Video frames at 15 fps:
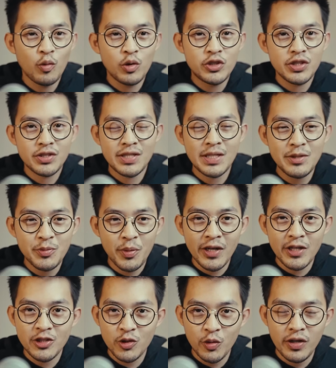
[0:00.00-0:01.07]
which seems
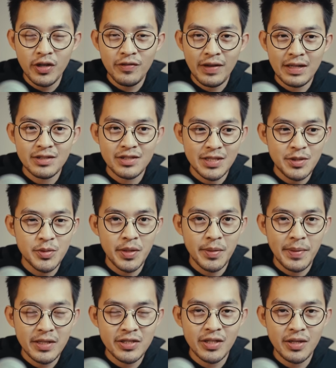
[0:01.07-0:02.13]
pretty intuitive and seems pretty
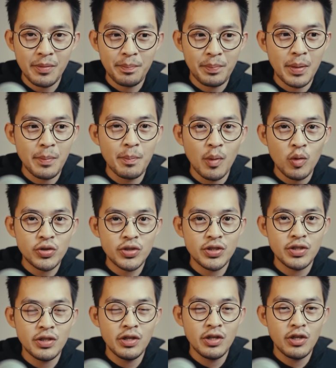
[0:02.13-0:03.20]
basic, but
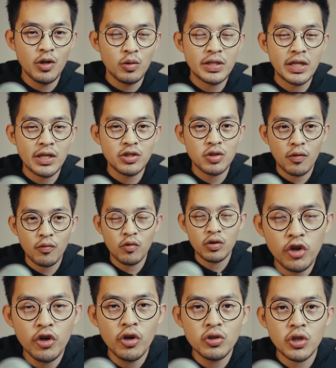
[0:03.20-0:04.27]
most note-taking software,
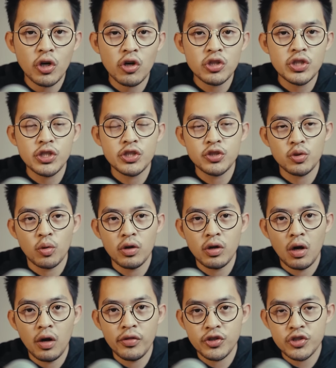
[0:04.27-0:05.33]
your notes are actually stored
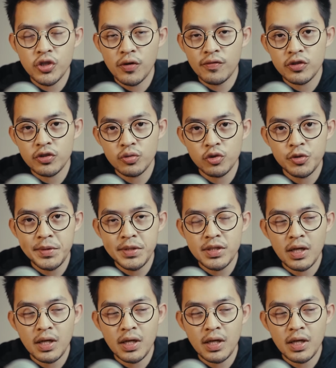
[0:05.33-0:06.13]
on their servers, which means